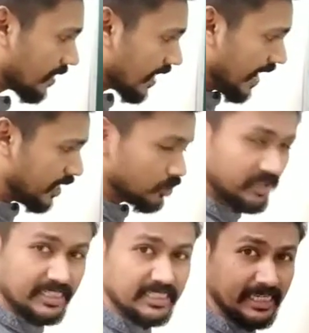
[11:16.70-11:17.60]
And you
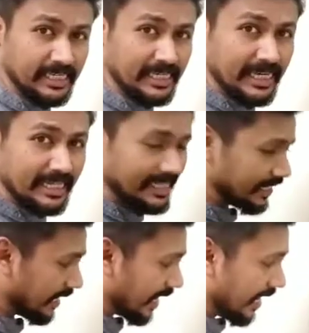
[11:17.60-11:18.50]
will see
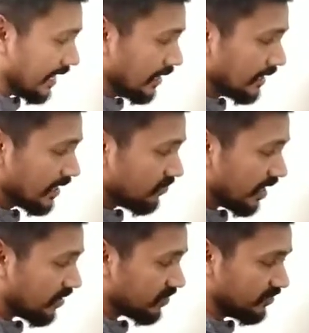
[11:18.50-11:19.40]
that L we
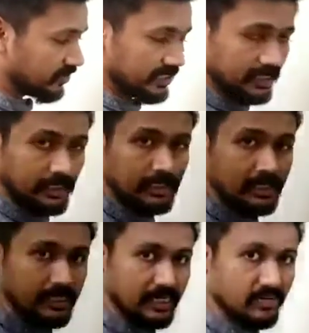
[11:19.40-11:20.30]
have given a
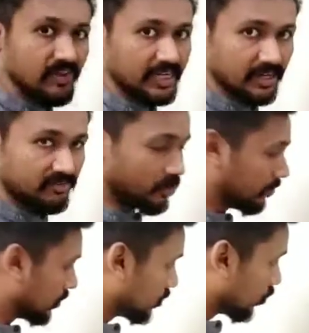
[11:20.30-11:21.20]
vector form.
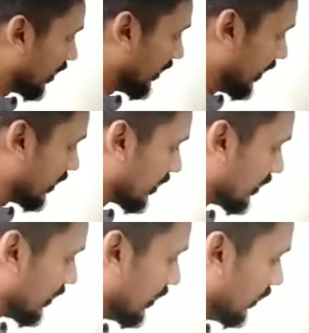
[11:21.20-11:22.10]
So I get
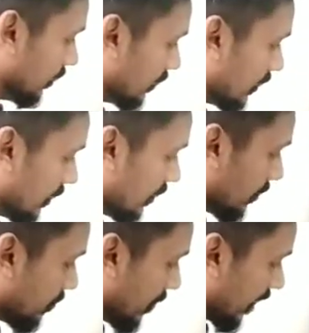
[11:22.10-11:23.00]
the
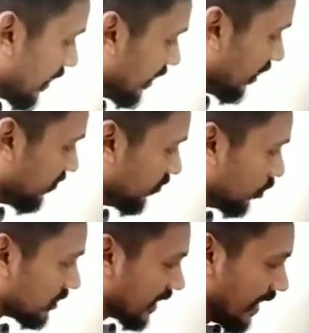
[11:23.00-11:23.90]
magnetic
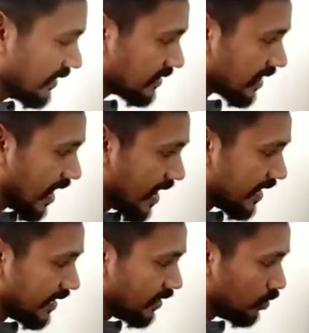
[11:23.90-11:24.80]
force as I
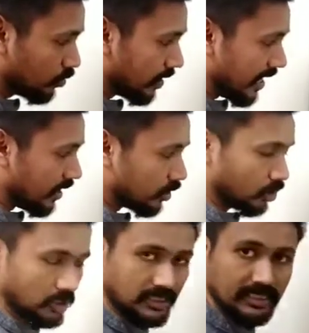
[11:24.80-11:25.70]
into L
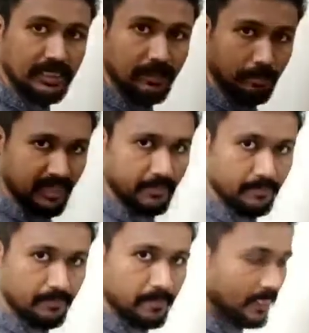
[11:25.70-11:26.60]
cross B.
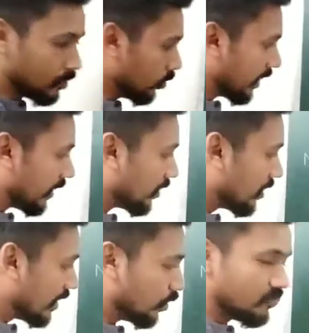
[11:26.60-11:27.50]
Okay,
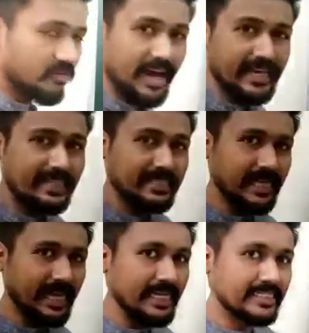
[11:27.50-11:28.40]
now why this
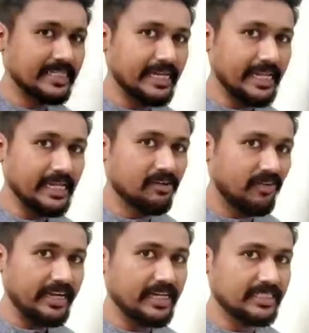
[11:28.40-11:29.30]
L is getting a
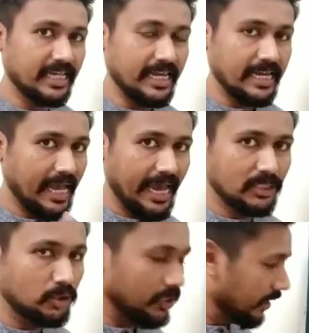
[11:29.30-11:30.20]
vector sign?
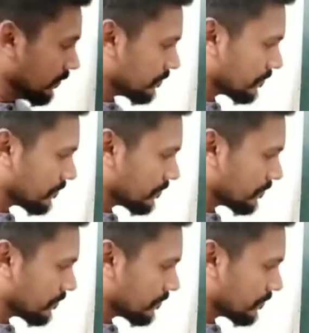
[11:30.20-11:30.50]
Actually,